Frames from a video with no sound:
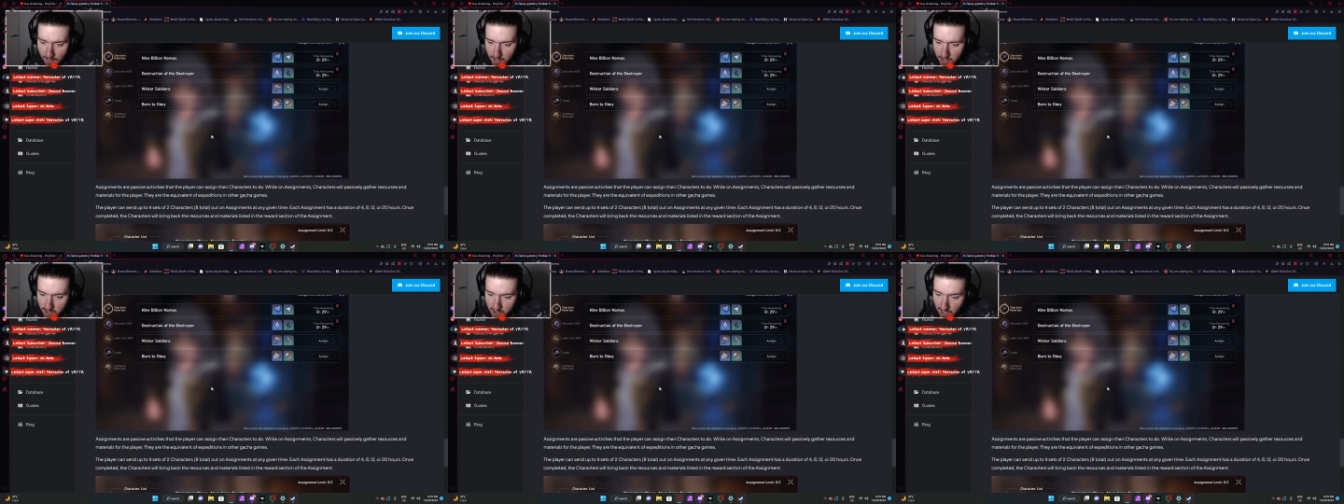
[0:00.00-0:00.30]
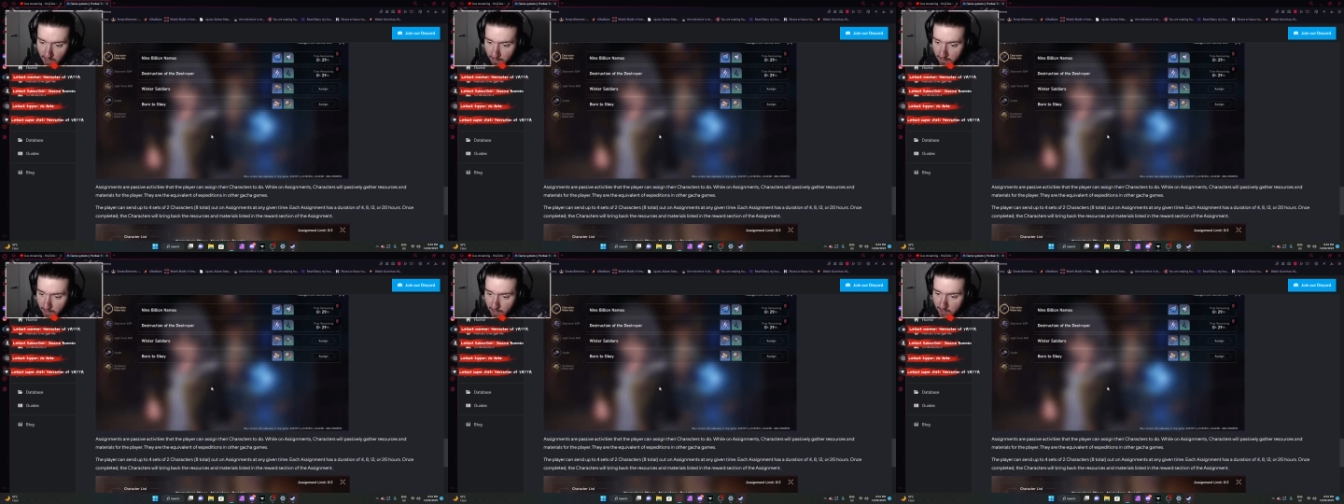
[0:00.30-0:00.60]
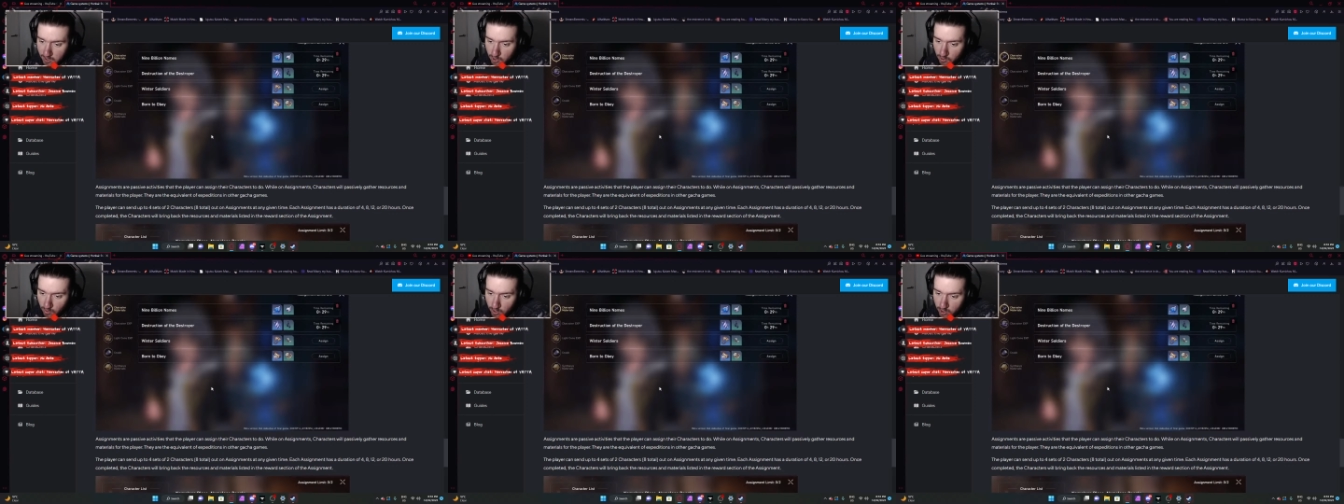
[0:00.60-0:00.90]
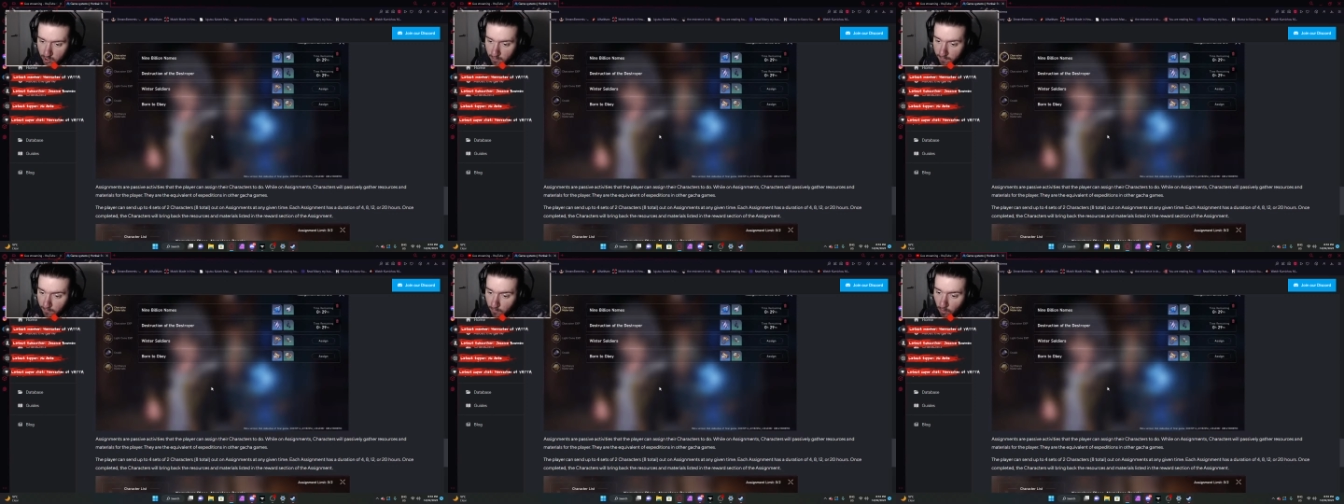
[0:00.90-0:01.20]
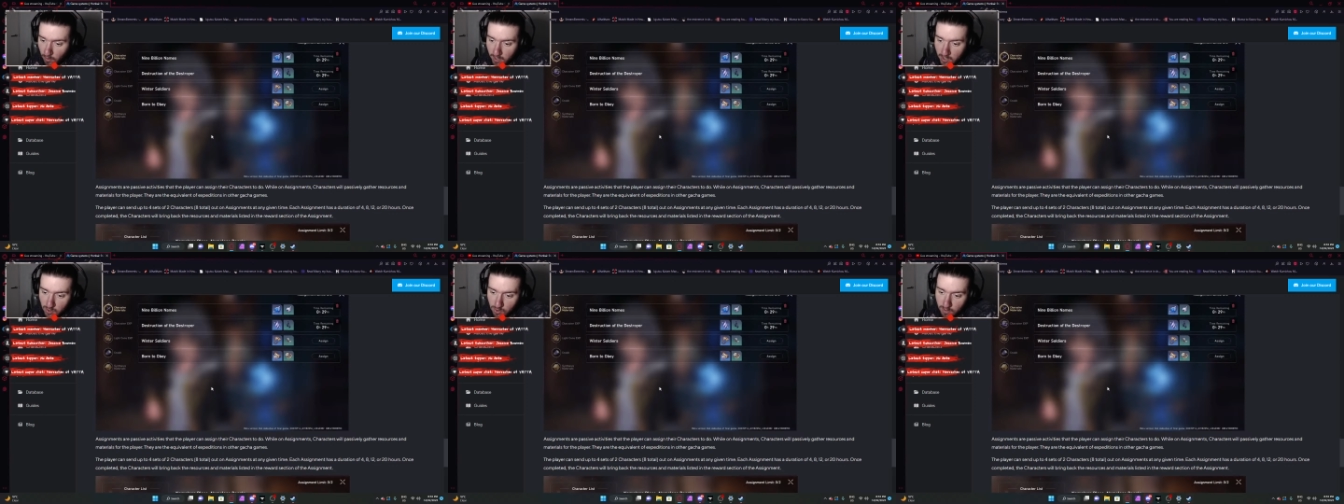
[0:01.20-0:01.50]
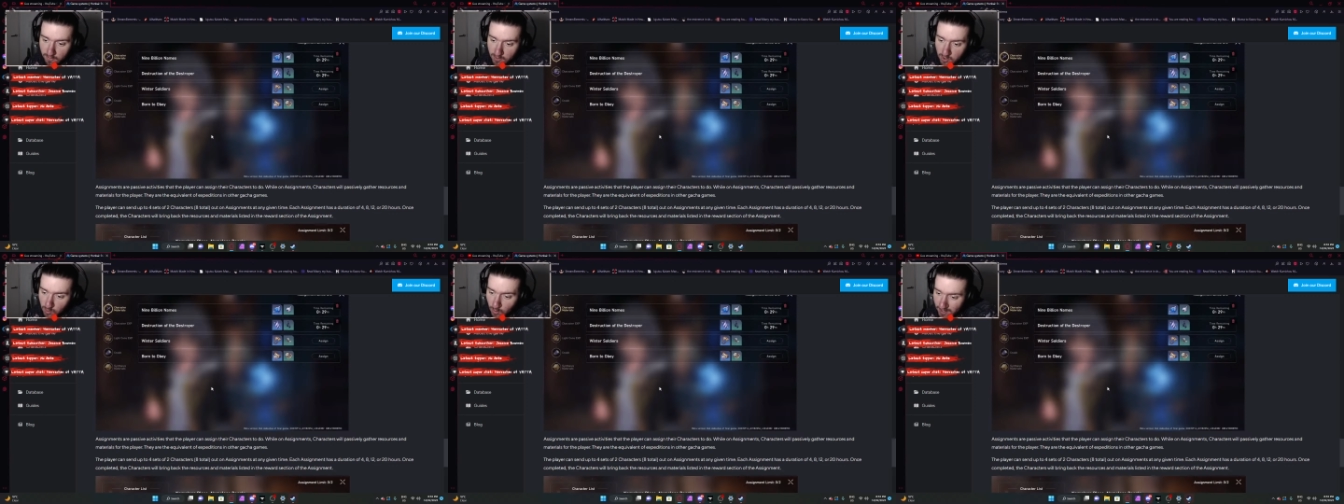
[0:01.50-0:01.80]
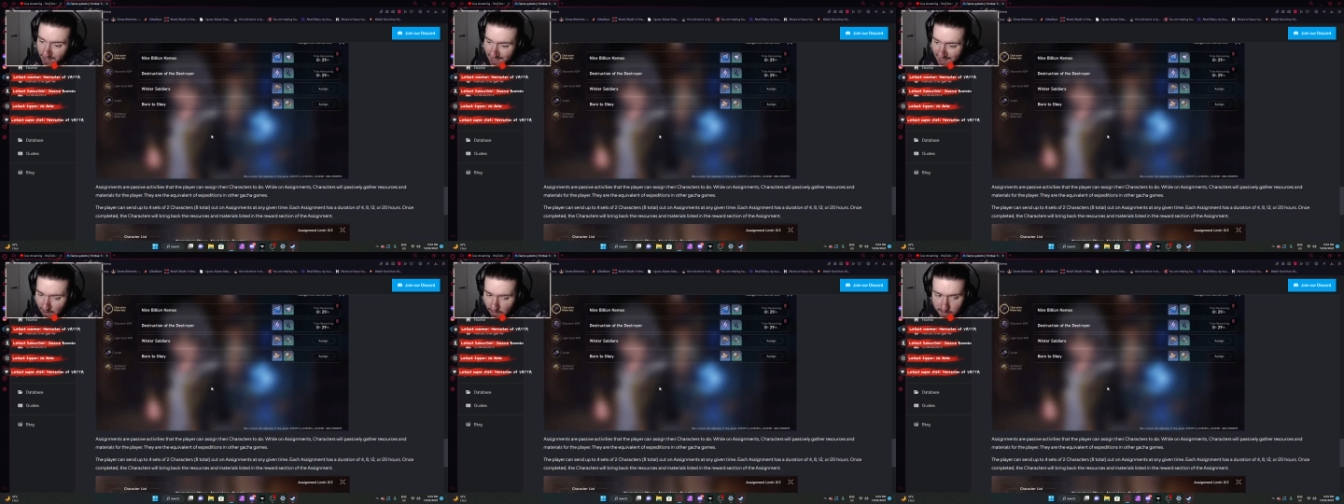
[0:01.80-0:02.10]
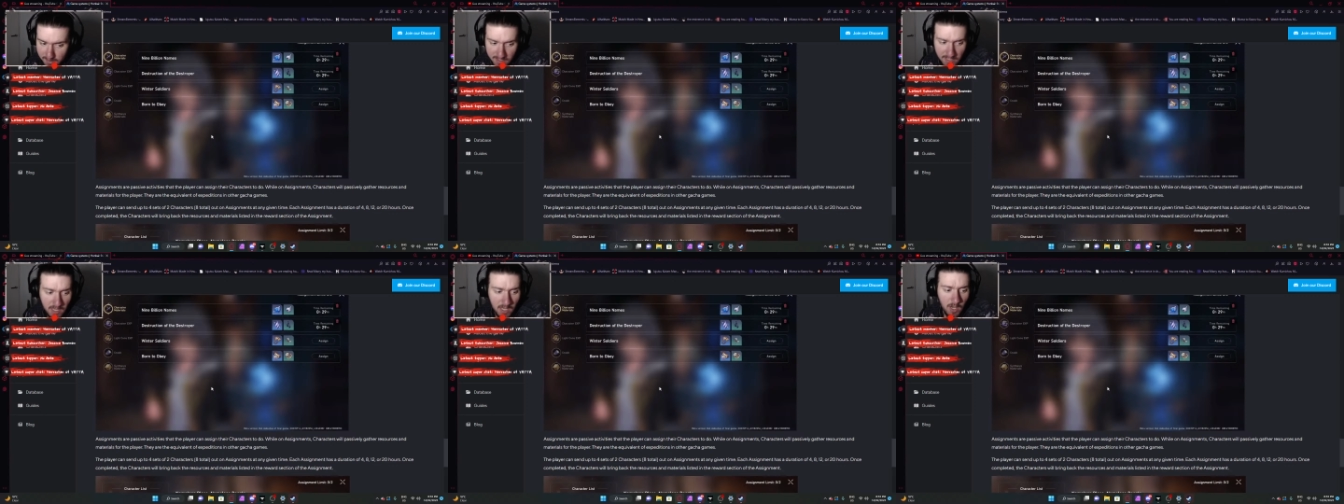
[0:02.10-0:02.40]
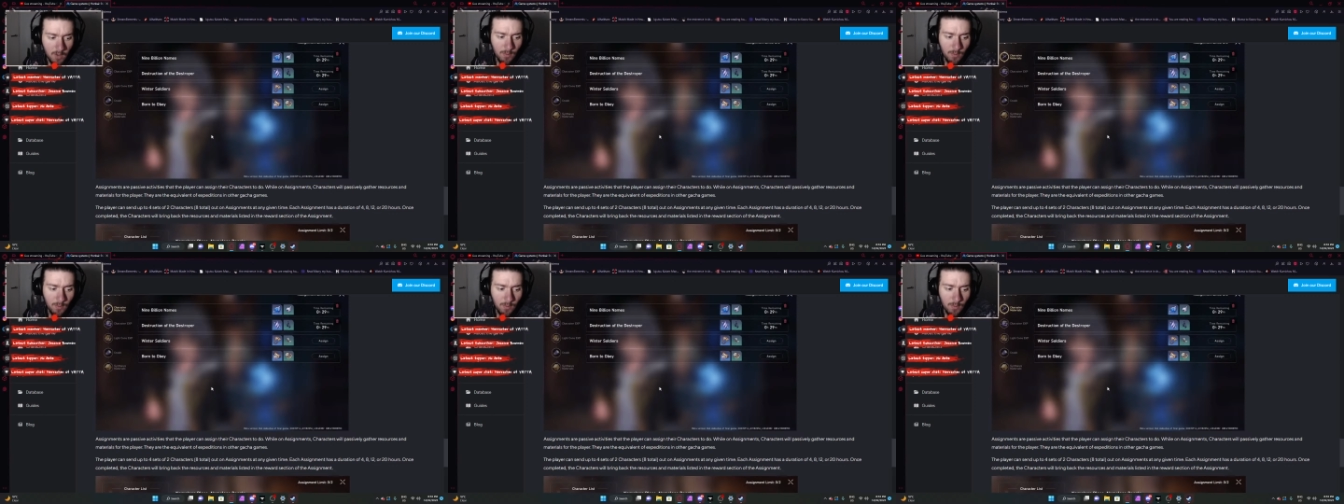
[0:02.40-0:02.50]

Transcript: Each assignment has a duration of 4, 8, 12, and 20 hours.